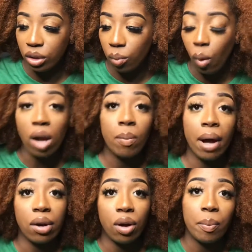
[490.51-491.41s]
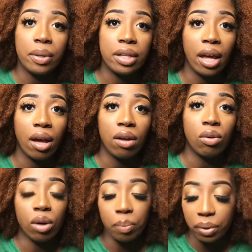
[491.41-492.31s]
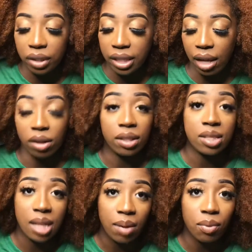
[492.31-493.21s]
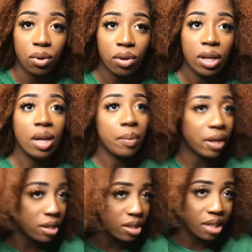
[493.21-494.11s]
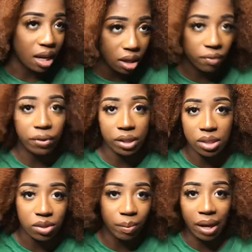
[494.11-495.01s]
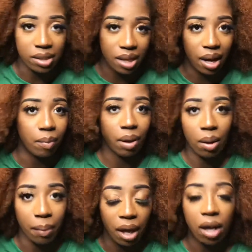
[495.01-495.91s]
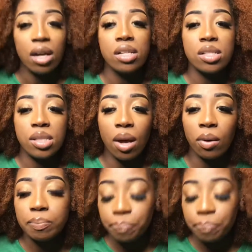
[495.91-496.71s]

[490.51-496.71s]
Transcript: water bottle up and down, or put it down on the table, because it's not covering a certain amount of time, blah blah. So